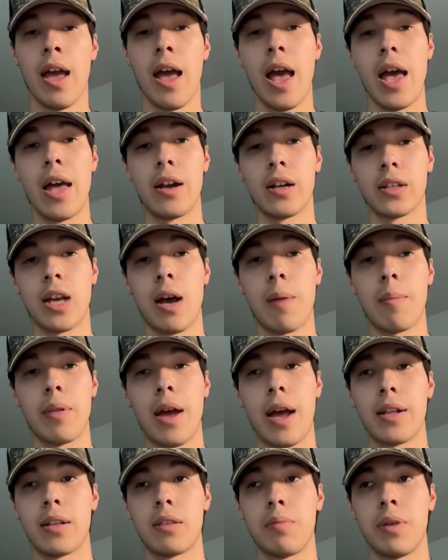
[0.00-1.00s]
And on top of
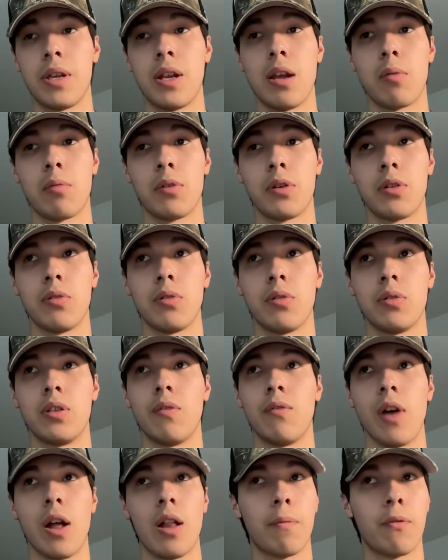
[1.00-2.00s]
that, being able to
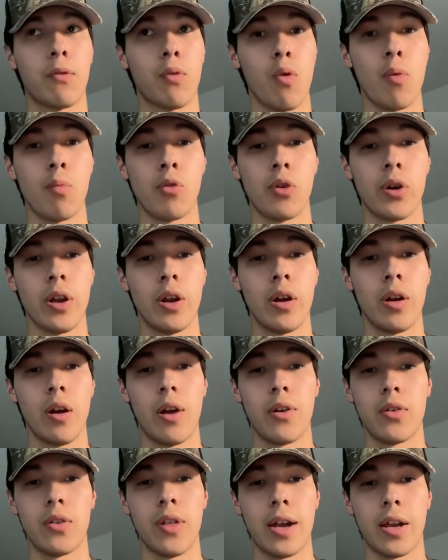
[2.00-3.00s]
develop for one more year
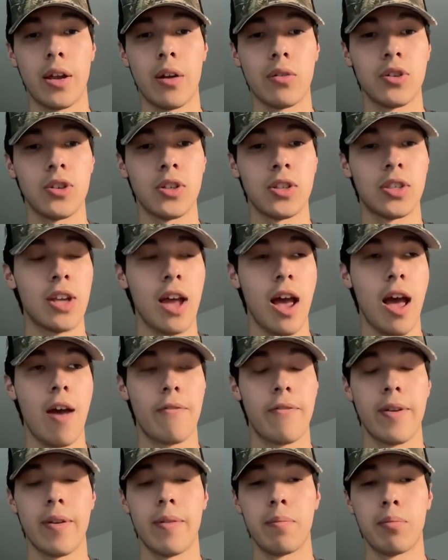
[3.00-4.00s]
under that coaching
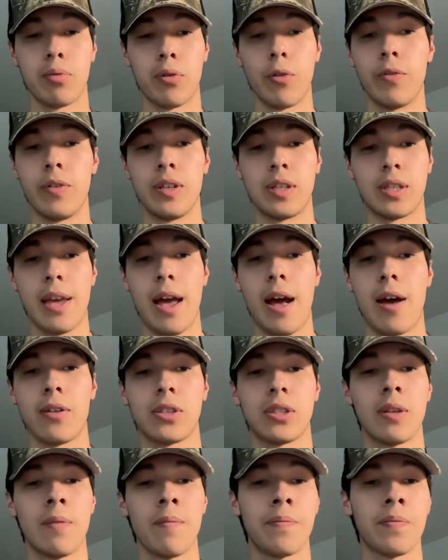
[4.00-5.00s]
staff and prove to
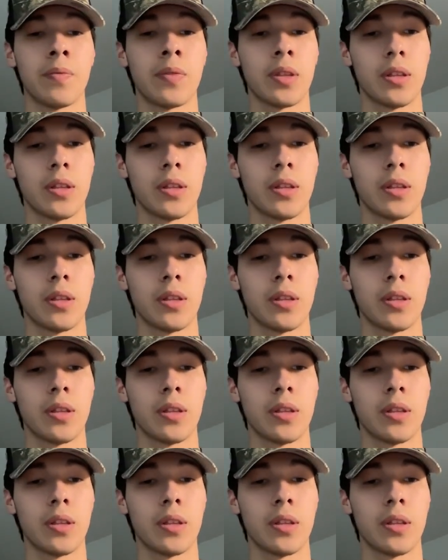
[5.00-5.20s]
scouts